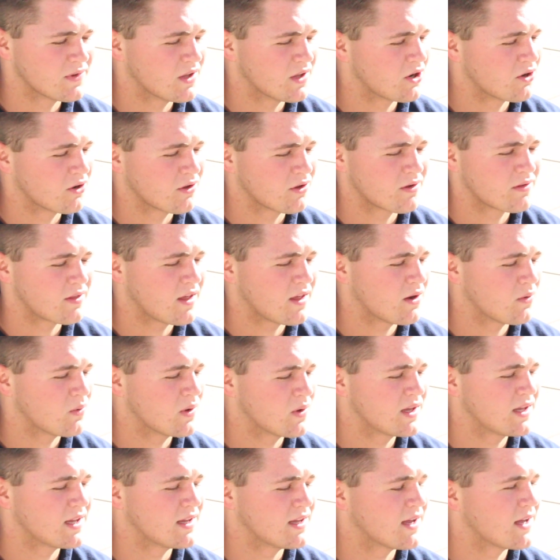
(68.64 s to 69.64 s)
earlier that
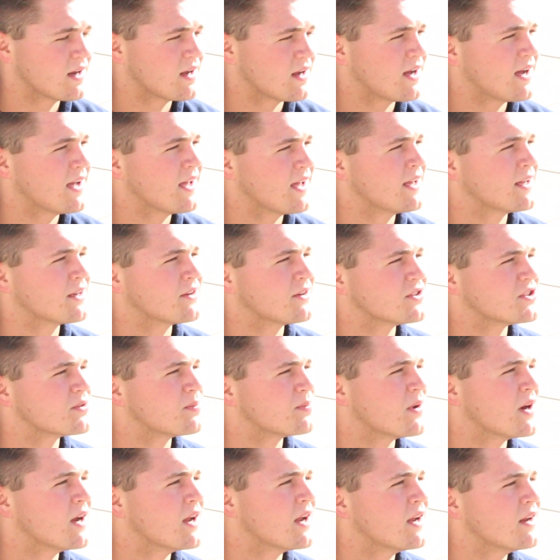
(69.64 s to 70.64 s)
week he had a high ankle
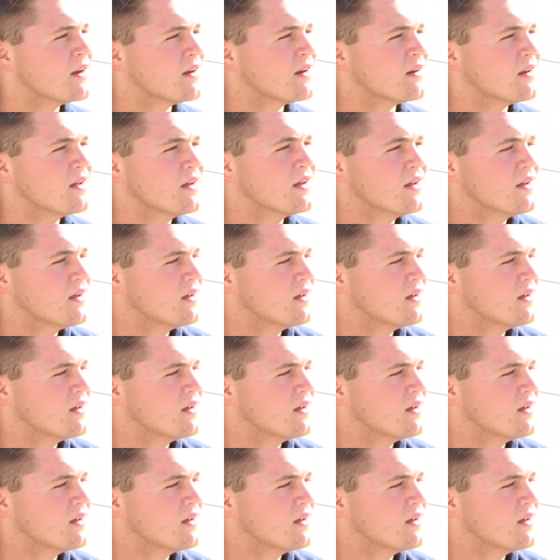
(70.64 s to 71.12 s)
sprain and